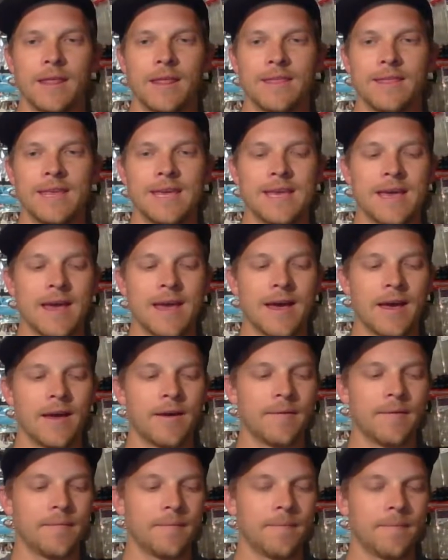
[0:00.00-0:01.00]
the
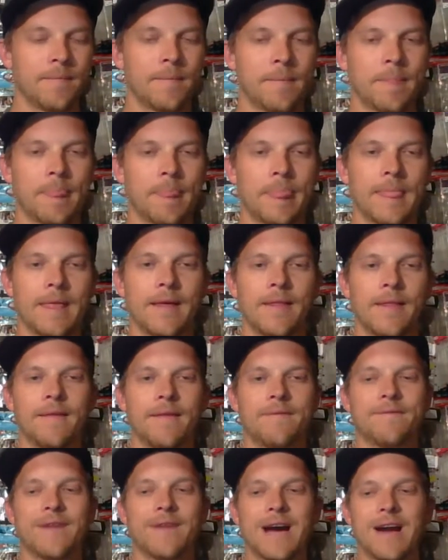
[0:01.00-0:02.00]
uh,
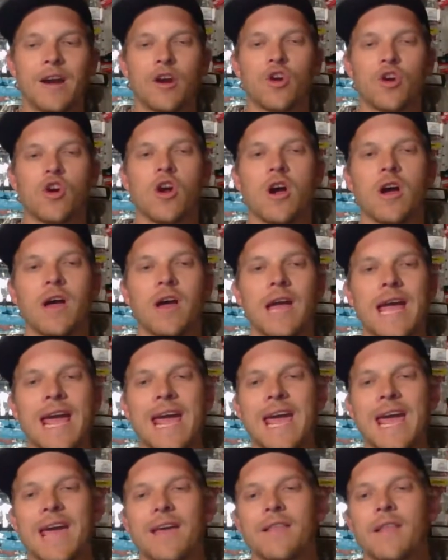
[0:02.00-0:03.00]
the fire craw
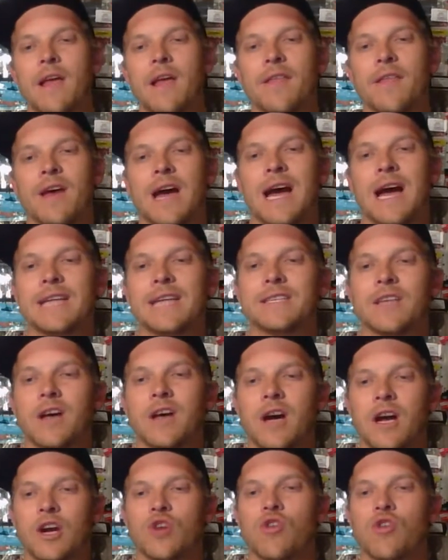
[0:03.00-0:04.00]
and the Heights
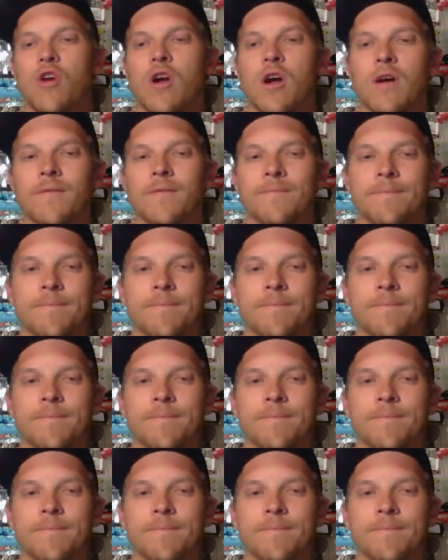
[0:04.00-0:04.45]
Hot craw.